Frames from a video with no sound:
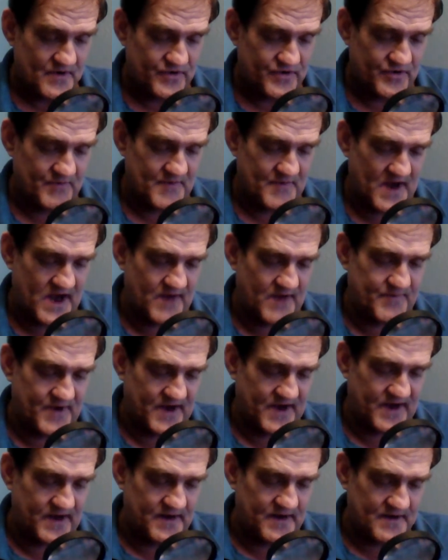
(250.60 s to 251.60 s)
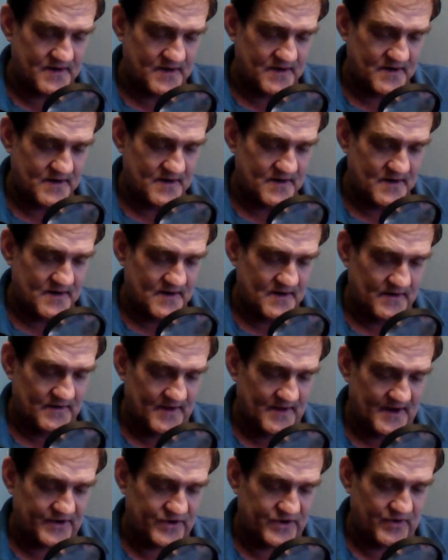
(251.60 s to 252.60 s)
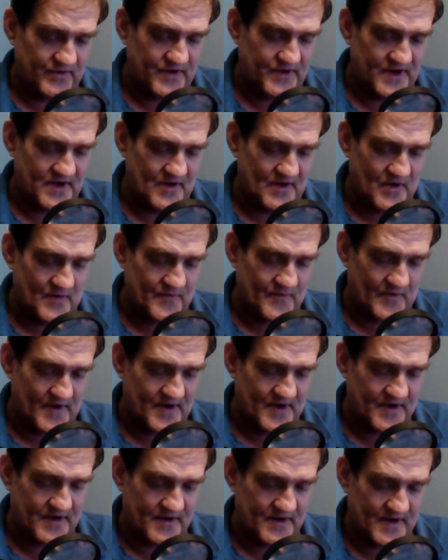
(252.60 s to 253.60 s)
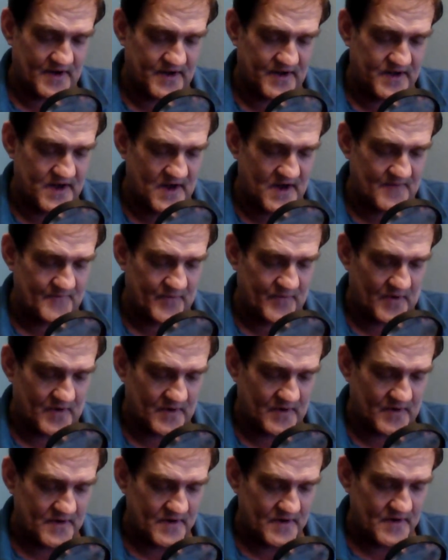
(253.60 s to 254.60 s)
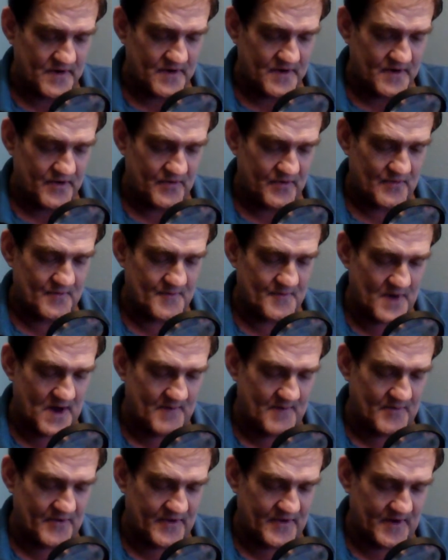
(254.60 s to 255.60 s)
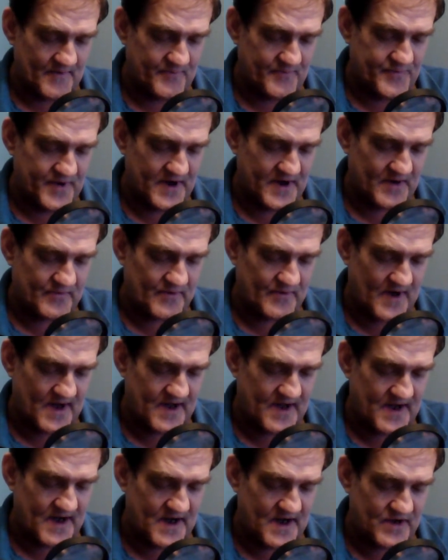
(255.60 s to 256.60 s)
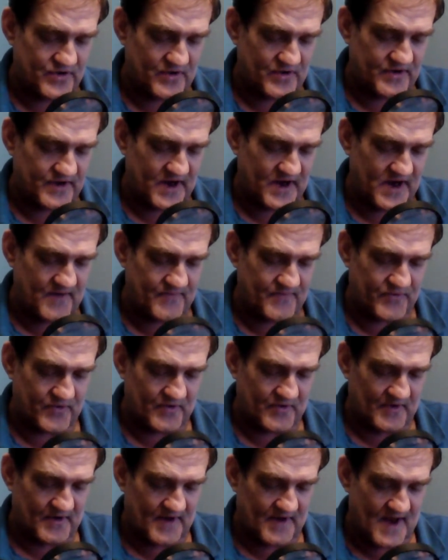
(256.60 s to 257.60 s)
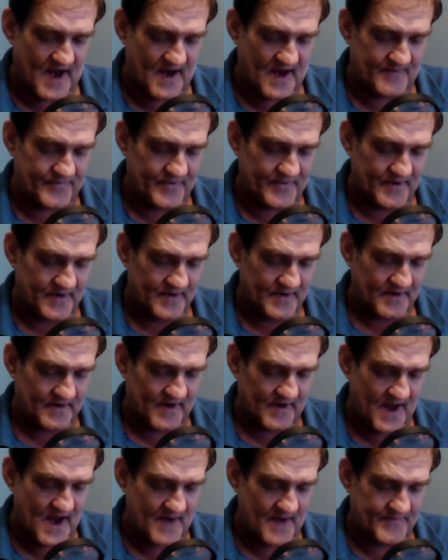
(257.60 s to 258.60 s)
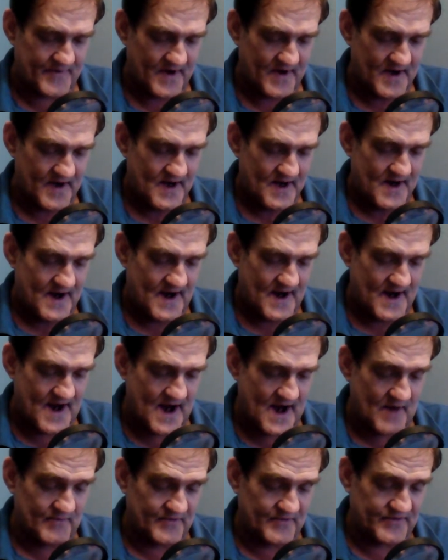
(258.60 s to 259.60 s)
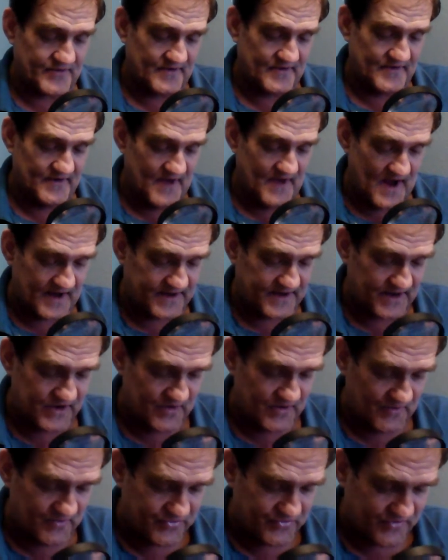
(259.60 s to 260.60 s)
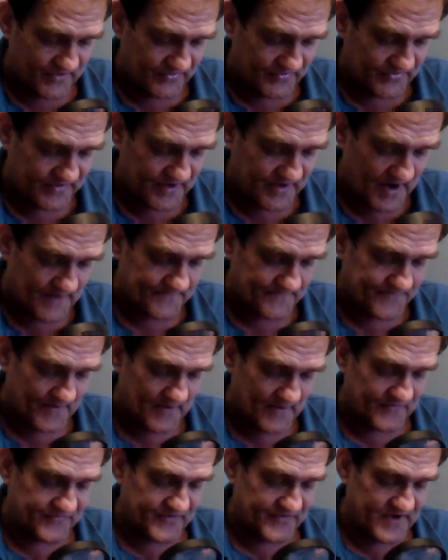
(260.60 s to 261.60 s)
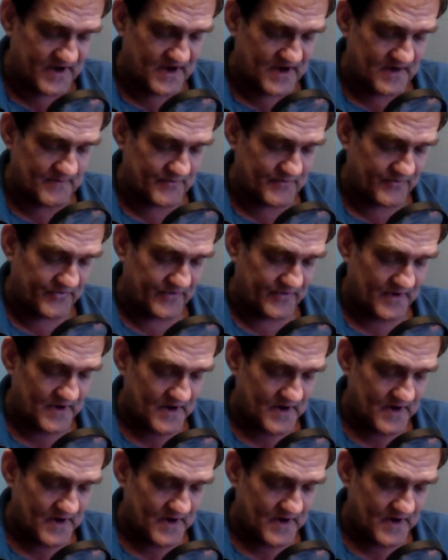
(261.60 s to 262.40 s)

You may be like you did over in uh, Denver Remember the big redhead you gave you laugh clap? I was lucky you just got first dibs.